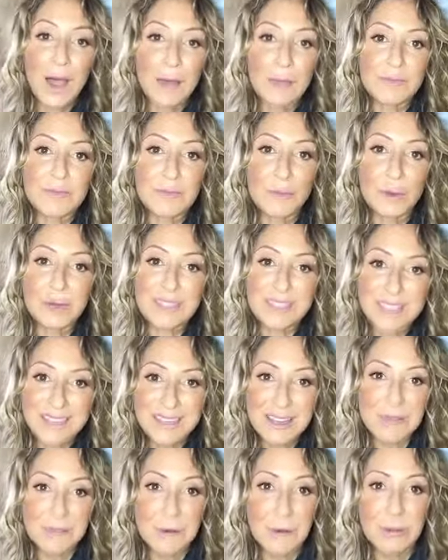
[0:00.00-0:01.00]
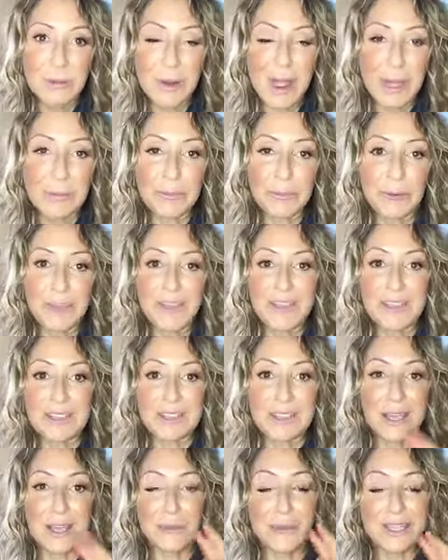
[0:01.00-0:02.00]
for Sunday food prep,
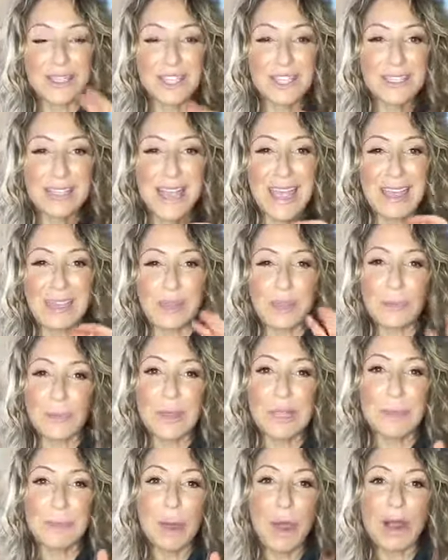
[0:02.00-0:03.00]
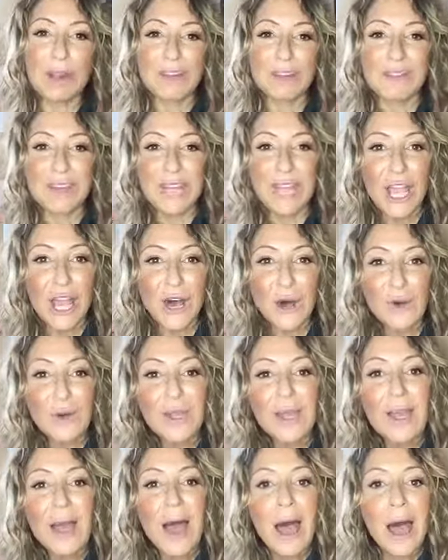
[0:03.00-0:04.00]
which is a 3-part video.
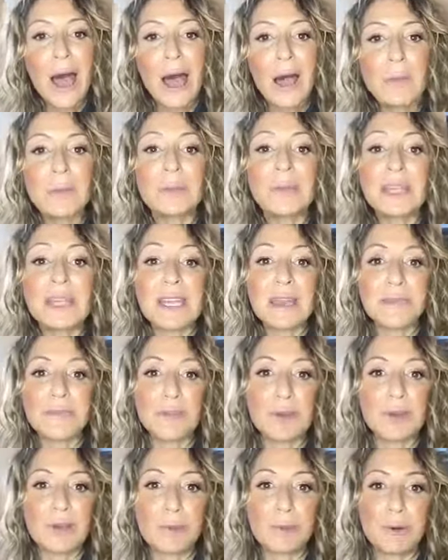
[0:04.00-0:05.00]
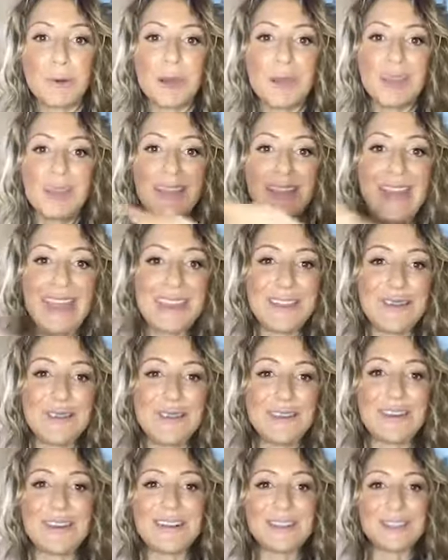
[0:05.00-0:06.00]
Malia, if you could put, thank you
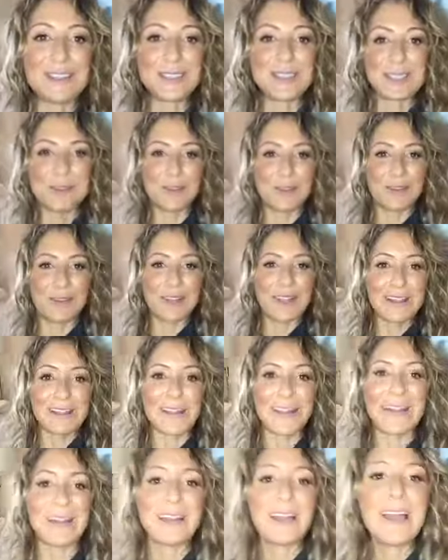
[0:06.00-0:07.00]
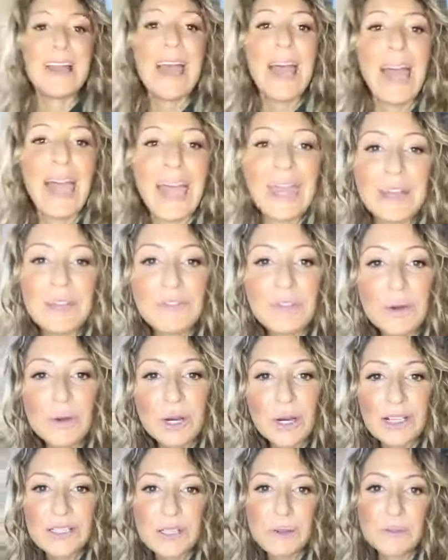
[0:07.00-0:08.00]
girl, she just put it right there. And if you could
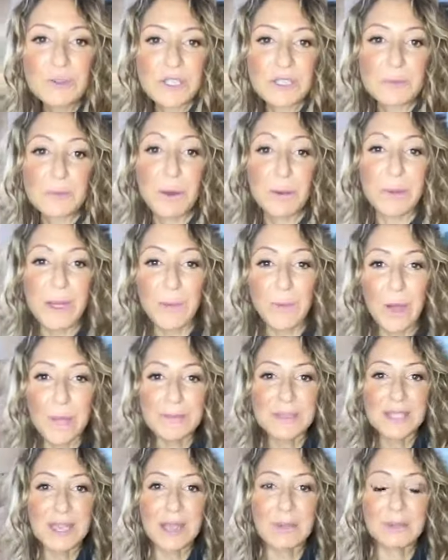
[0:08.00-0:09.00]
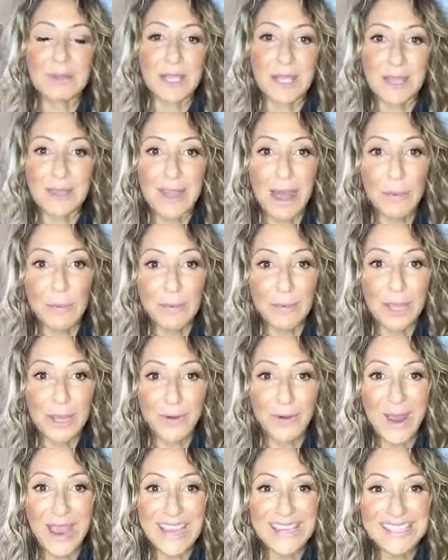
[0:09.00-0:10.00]
also just put my website, Malia, that would be
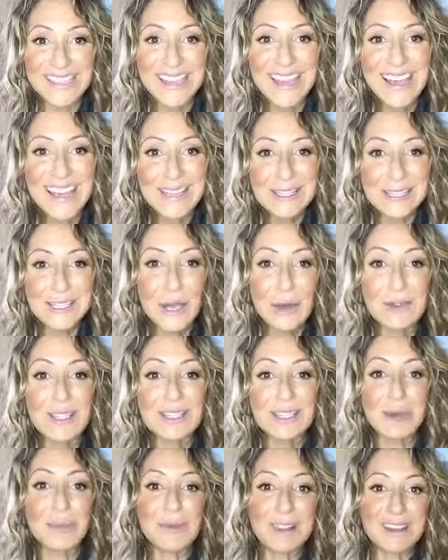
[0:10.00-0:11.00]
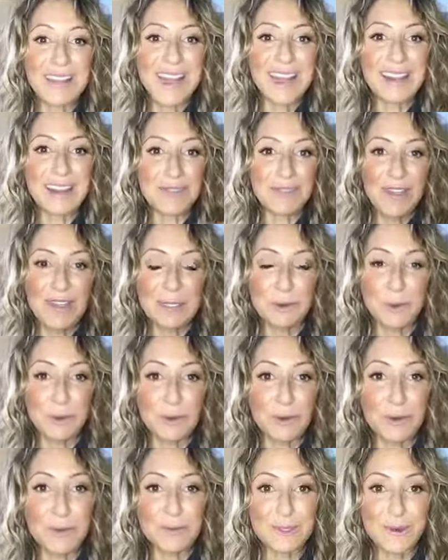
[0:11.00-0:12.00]
great. So the Done With Dieting Facebook
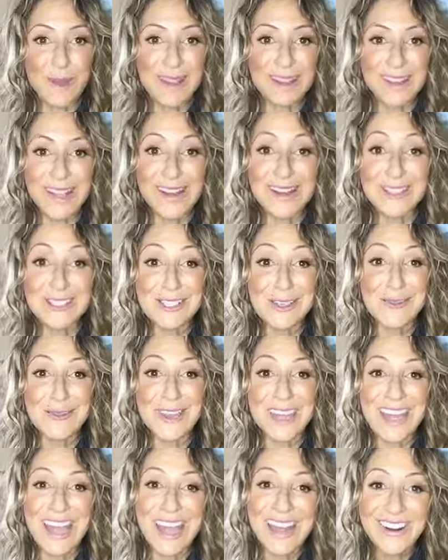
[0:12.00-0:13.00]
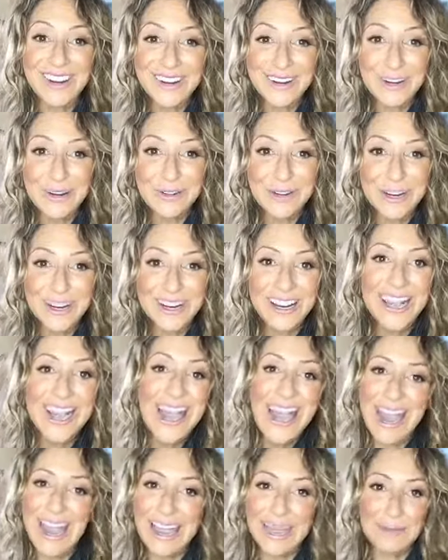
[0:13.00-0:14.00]
group's right there, so you can head on over
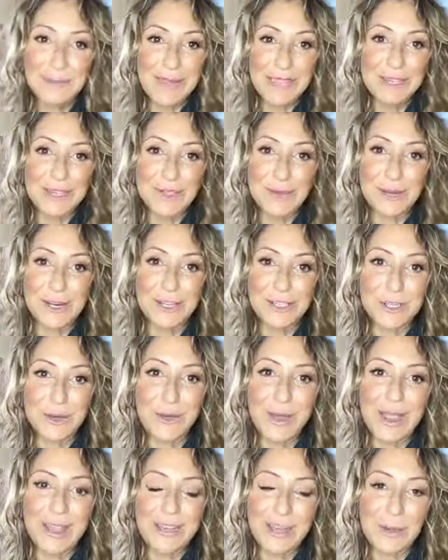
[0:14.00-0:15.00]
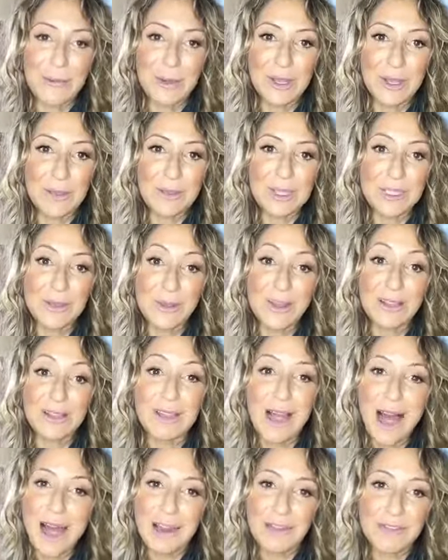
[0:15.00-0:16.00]
and make sure to join. And we're gonna be doing a
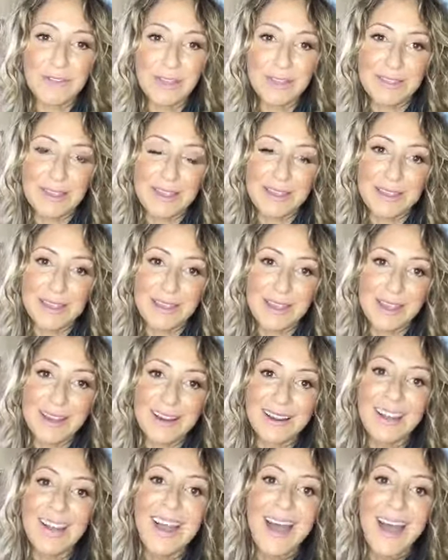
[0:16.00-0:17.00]
lot of fun things in there